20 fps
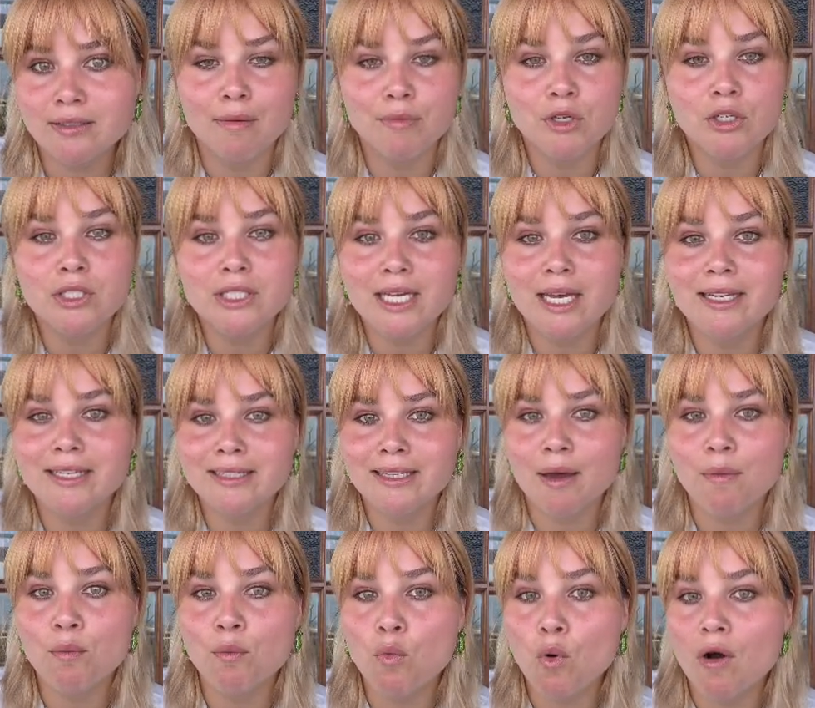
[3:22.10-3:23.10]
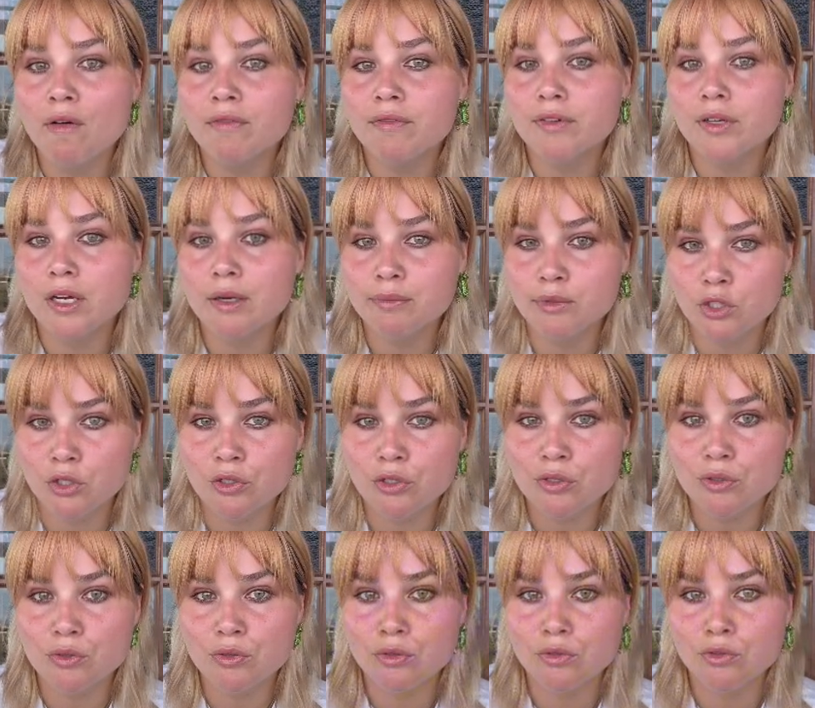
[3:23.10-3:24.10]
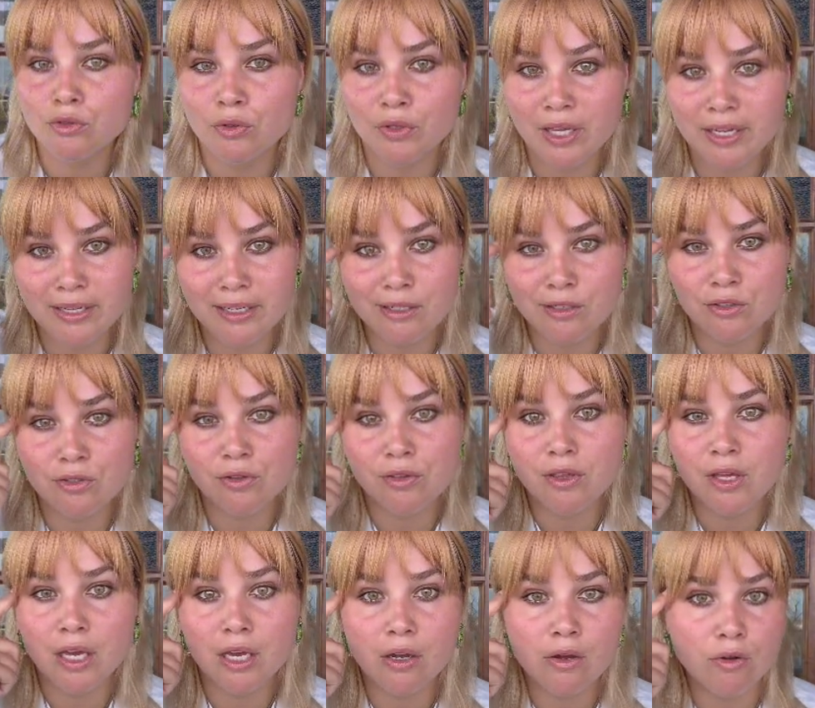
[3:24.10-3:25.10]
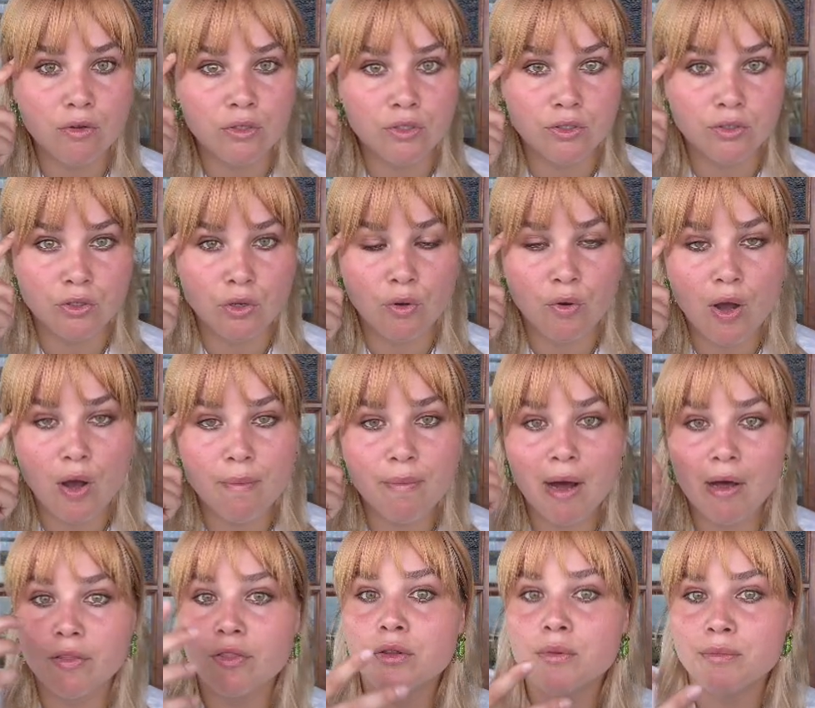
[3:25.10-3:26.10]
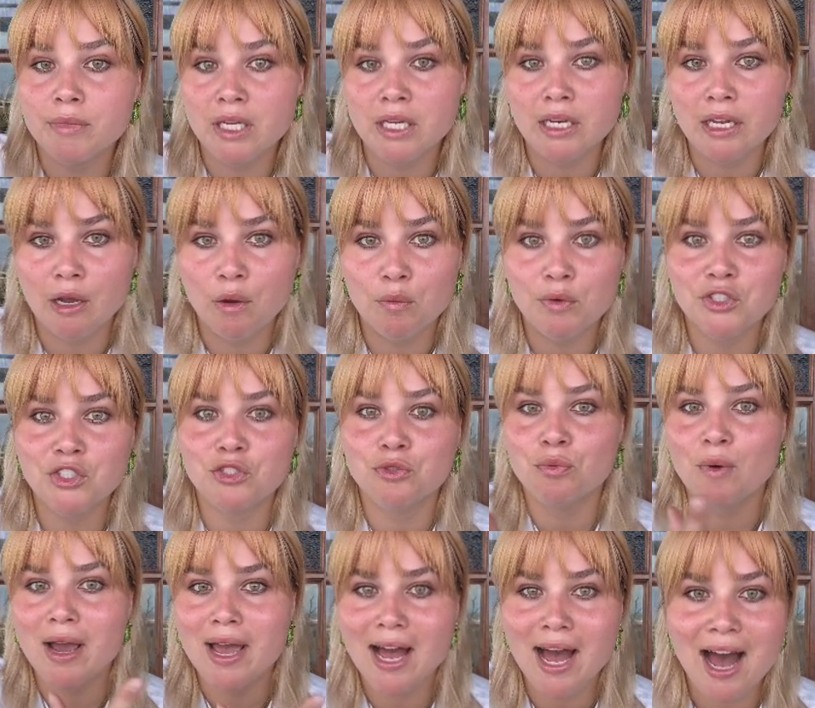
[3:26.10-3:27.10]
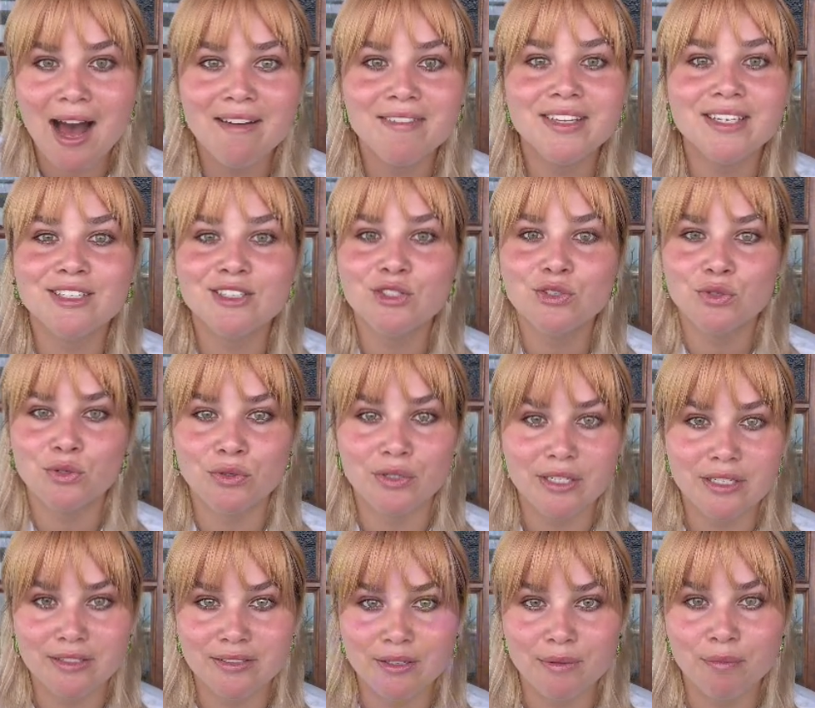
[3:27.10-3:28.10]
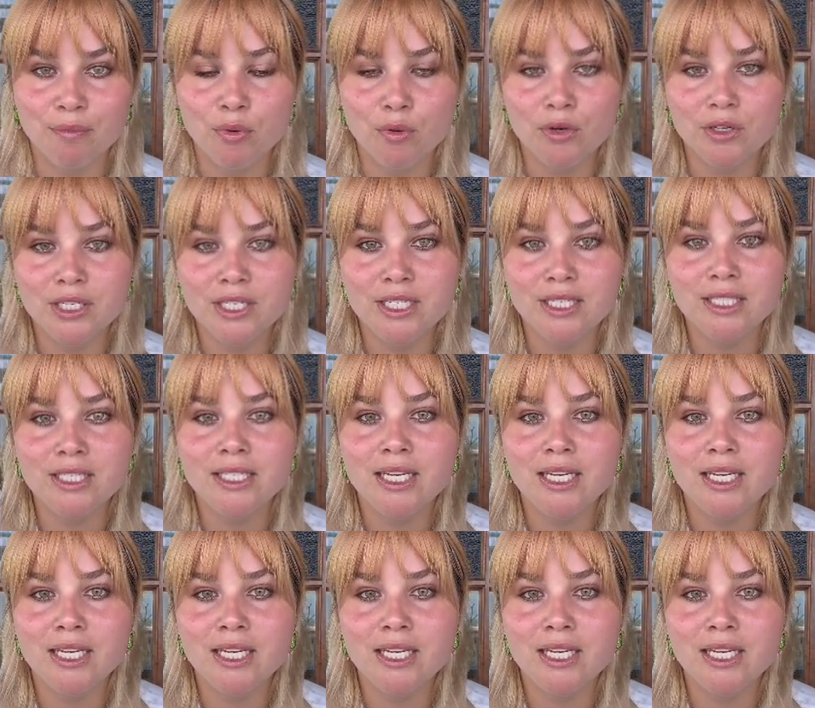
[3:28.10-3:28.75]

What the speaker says: I'm not telling them what verb to use, so they need to think also about the meaning, which is why having a story is important.